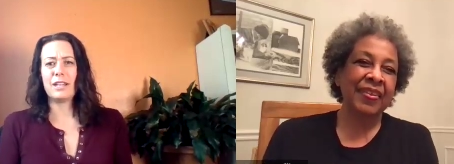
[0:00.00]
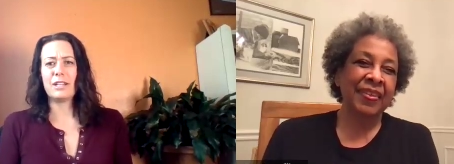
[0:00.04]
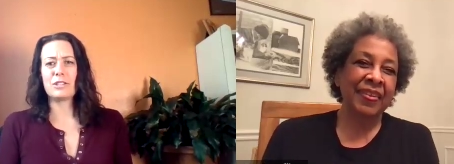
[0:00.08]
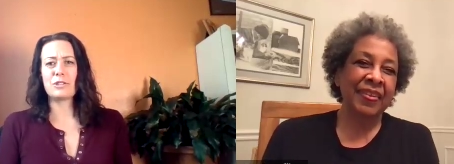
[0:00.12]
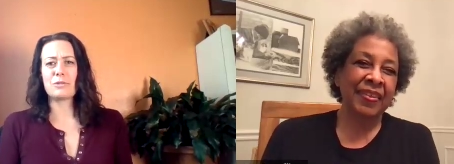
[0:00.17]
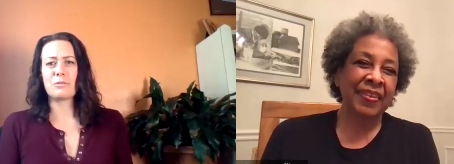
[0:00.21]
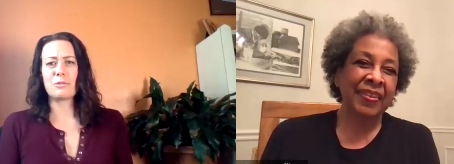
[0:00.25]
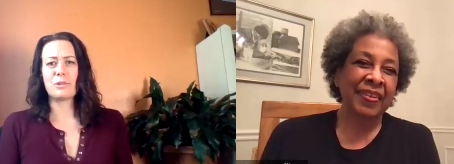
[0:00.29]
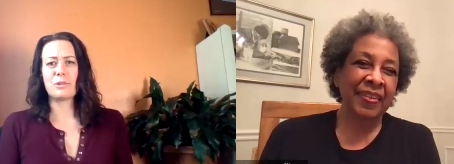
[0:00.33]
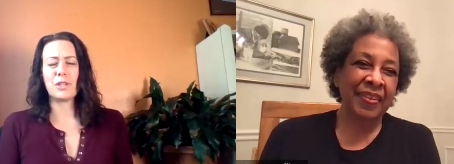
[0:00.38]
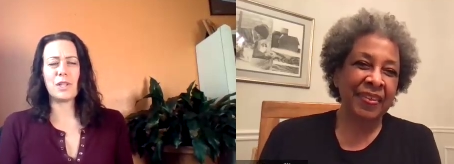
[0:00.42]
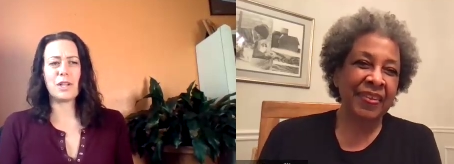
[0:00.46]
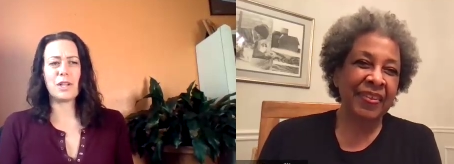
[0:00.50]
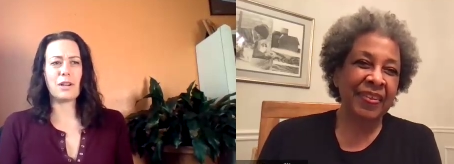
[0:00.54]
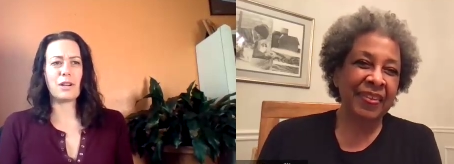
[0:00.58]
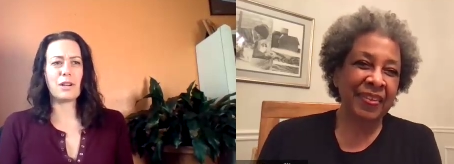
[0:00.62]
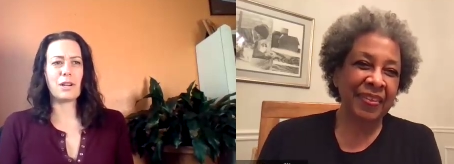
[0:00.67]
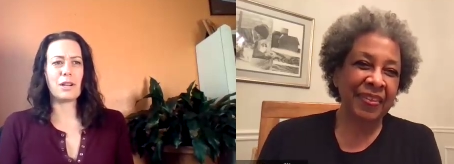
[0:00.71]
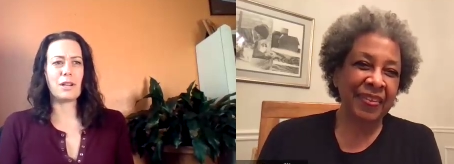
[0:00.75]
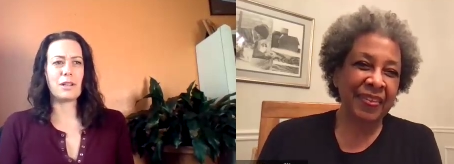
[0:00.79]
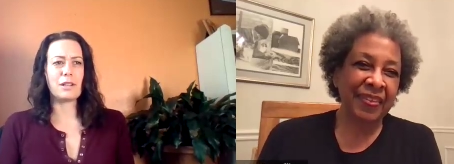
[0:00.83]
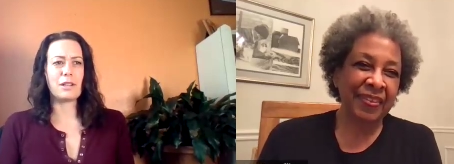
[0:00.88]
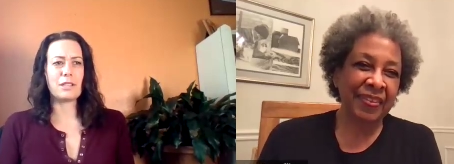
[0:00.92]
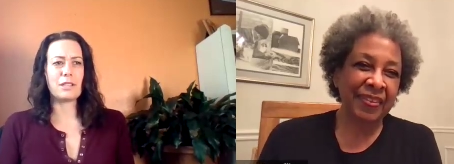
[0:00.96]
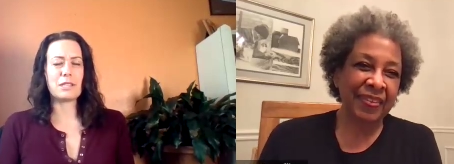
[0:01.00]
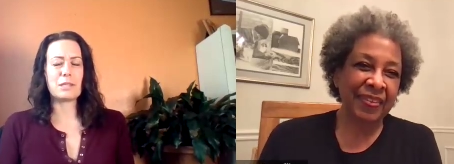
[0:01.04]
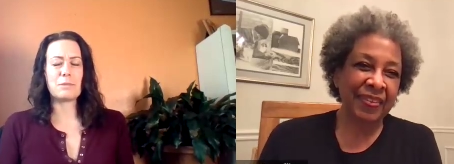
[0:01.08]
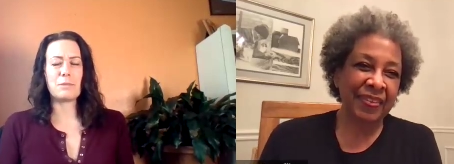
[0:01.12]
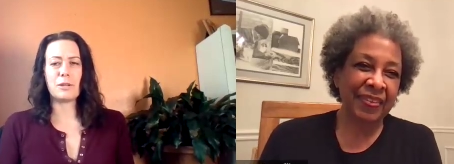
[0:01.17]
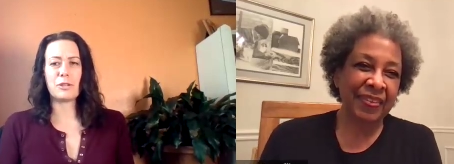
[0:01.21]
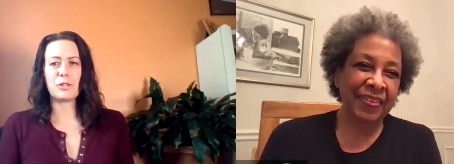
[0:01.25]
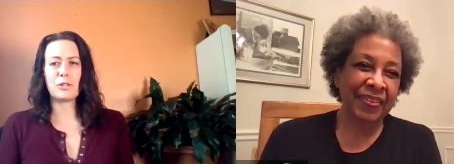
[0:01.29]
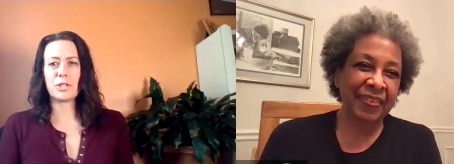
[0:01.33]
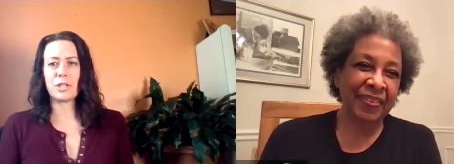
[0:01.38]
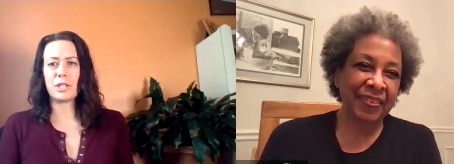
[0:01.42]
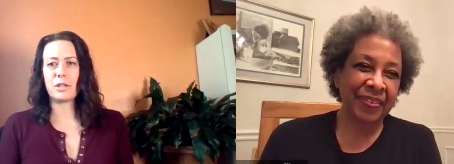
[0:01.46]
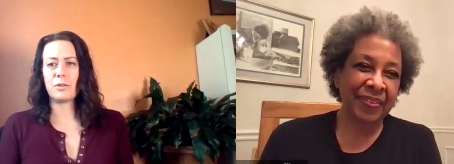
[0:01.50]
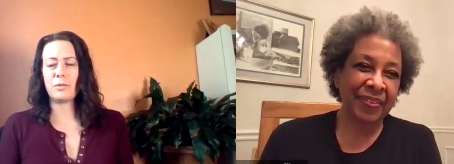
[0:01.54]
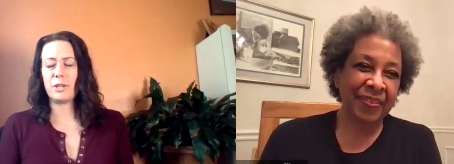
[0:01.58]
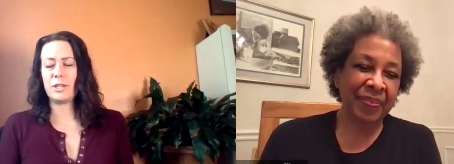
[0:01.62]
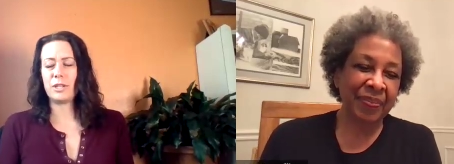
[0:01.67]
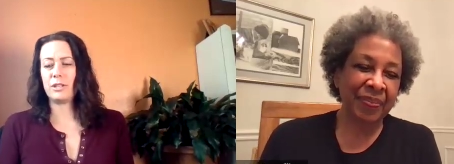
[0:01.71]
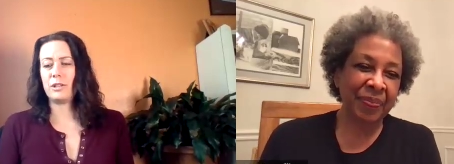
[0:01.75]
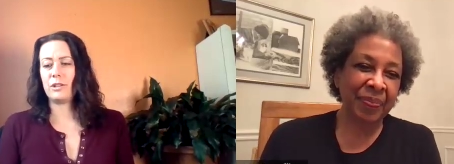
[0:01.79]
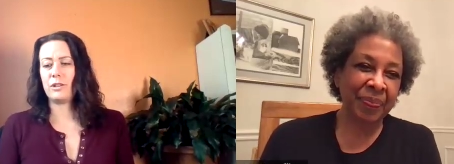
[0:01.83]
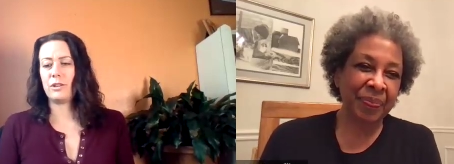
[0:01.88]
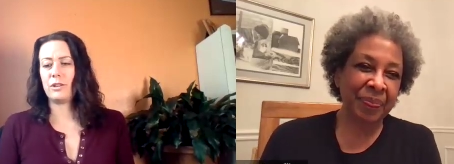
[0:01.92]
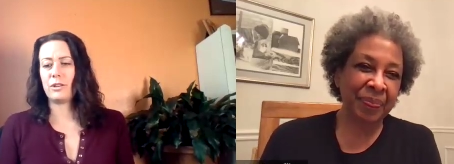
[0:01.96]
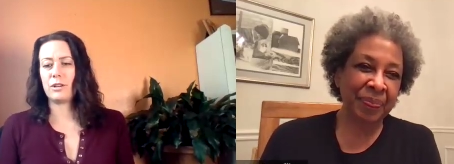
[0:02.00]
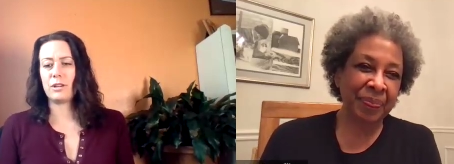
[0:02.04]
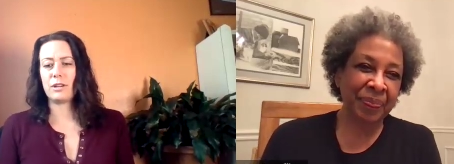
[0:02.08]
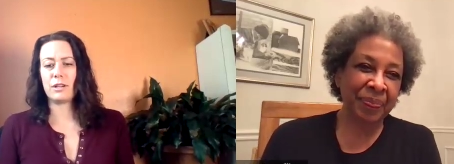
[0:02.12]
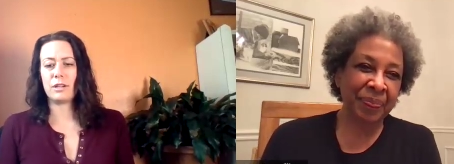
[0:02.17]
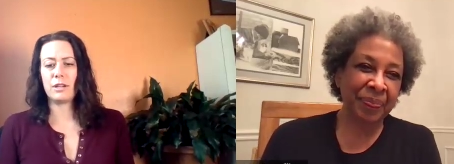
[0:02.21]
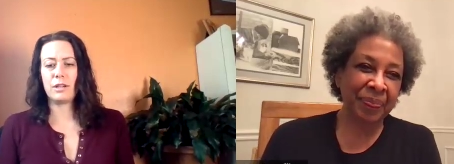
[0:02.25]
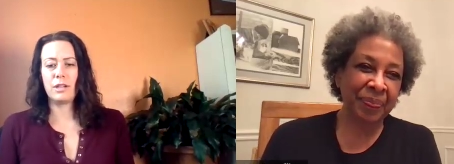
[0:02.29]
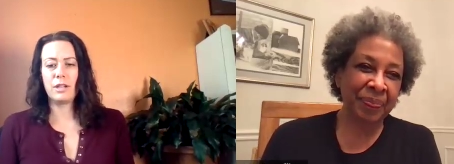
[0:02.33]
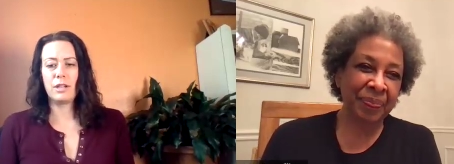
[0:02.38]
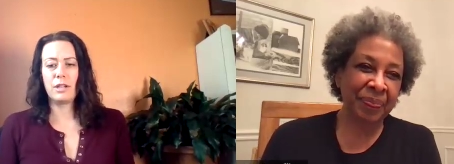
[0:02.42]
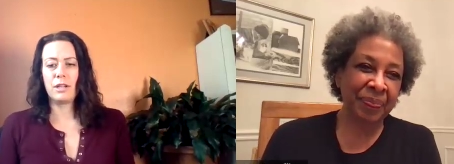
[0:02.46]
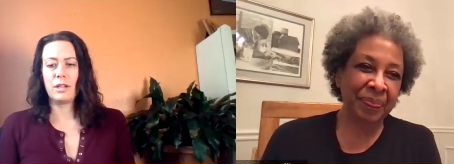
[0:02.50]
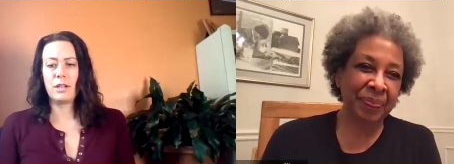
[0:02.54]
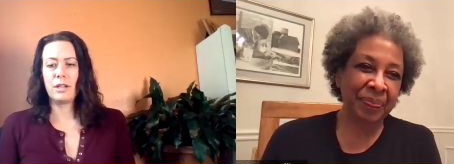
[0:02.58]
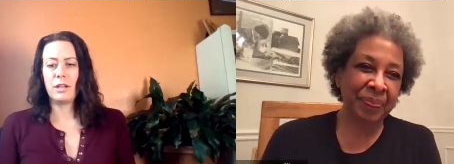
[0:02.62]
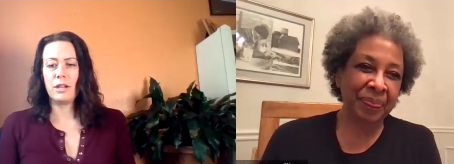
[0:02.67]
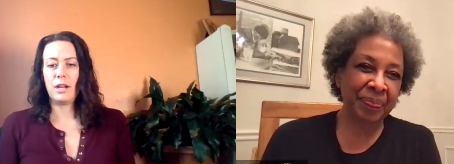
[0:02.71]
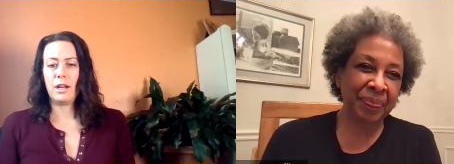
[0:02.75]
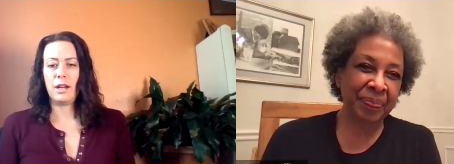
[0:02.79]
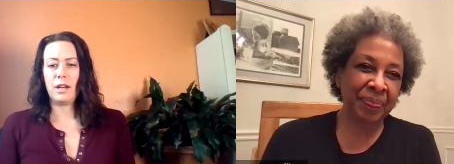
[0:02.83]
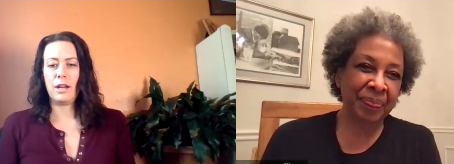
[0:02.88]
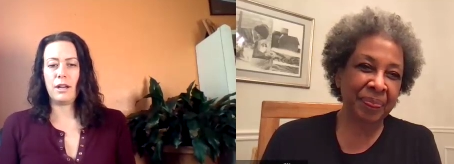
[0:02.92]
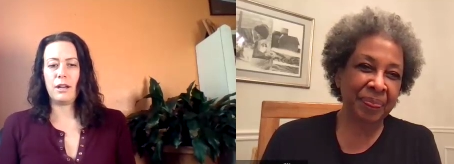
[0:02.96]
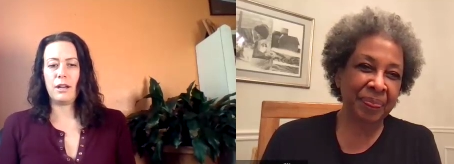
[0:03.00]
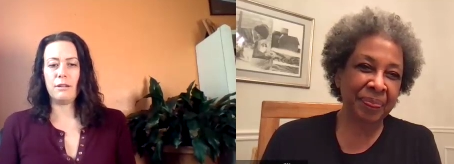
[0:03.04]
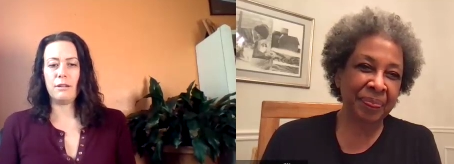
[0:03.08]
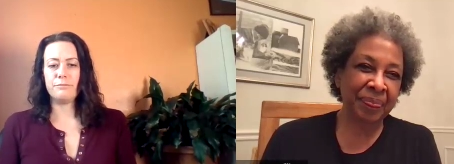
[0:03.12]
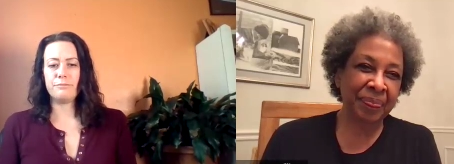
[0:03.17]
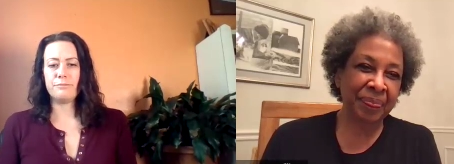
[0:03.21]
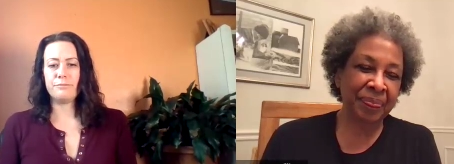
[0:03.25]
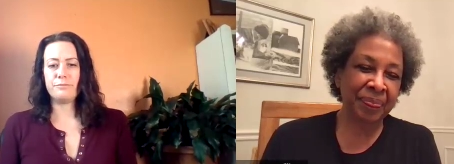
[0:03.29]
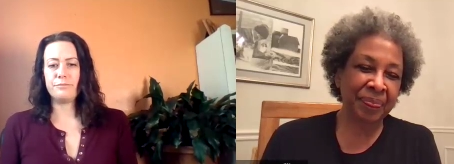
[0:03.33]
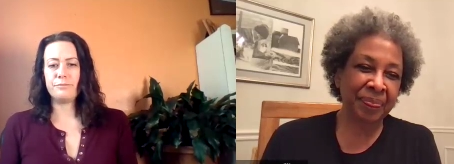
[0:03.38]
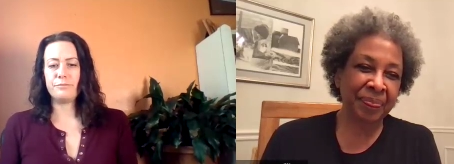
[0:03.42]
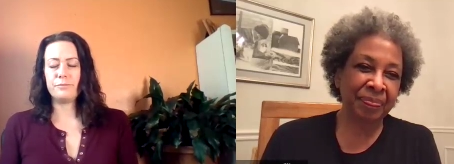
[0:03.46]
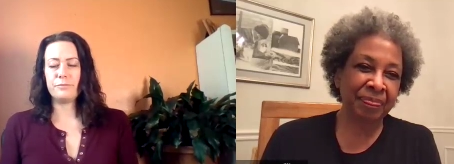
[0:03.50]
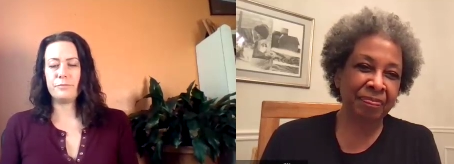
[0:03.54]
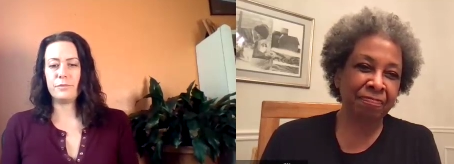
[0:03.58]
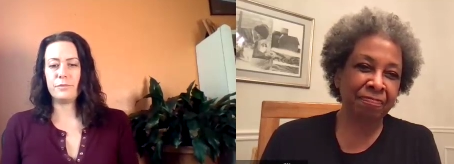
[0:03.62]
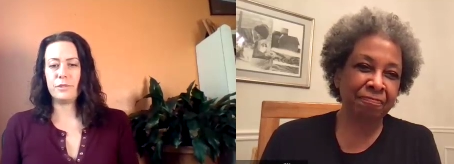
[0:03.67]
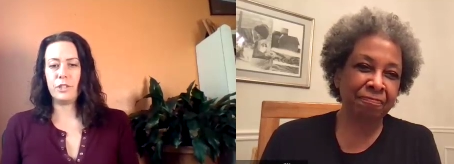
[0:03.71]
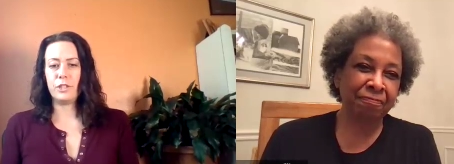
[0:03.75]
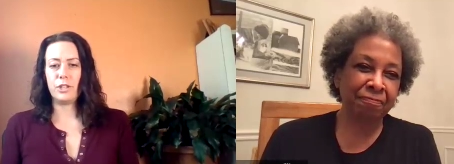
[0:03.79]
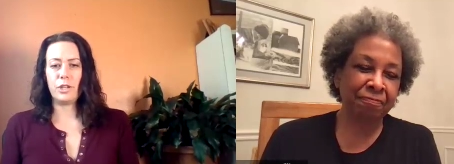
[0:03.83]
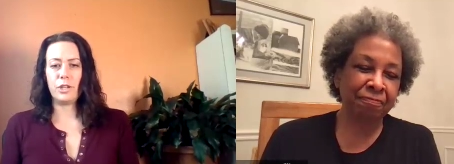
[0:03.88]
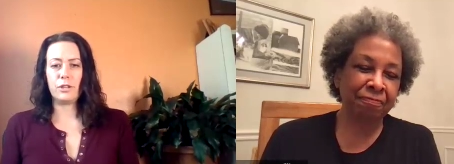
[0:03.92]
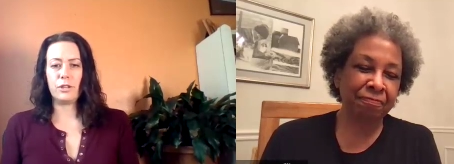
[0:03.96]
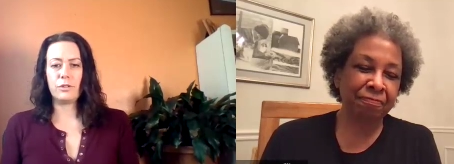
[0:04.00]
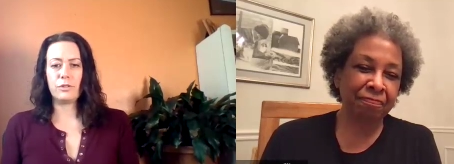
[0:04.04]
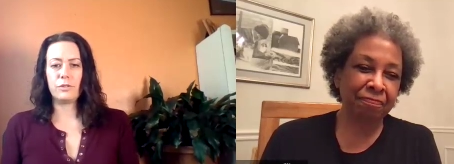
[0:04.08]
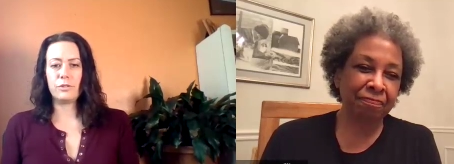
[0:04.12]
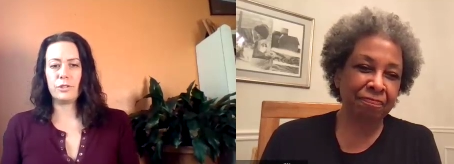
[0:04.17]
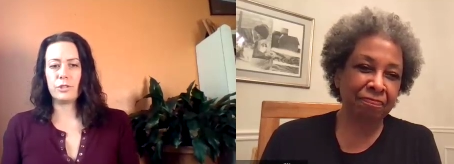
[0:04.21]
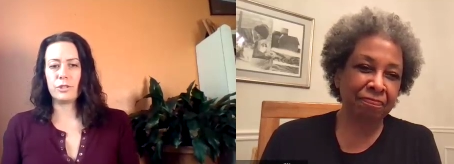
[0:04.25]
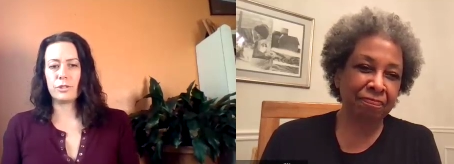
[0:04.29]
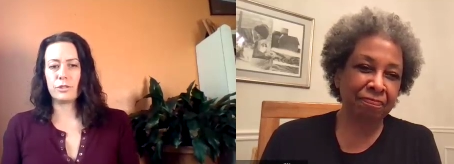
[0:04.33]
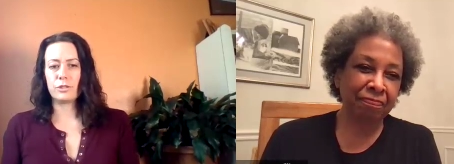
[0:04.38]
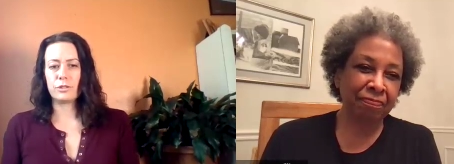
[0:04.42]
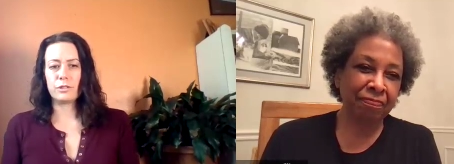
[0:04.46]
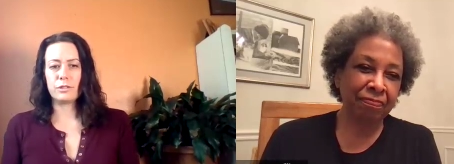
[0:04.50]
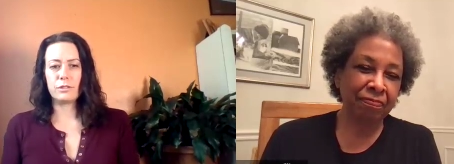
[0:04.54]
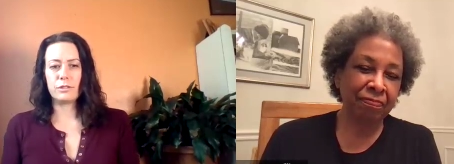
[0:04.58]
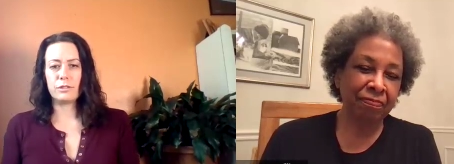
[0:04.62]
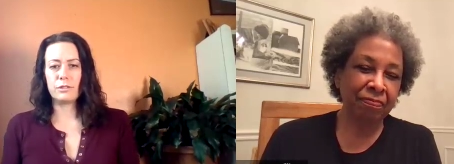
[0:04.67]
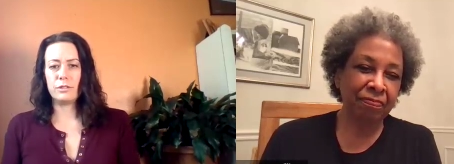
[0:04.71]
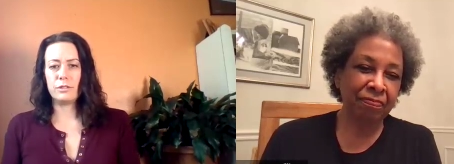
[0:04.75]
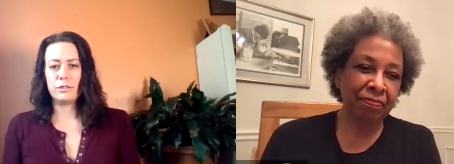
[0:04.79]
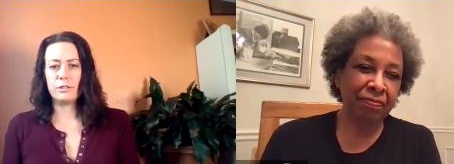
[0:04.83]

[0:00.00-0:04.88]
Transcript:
Speaker 1: it's really hard especially when you're um you know you're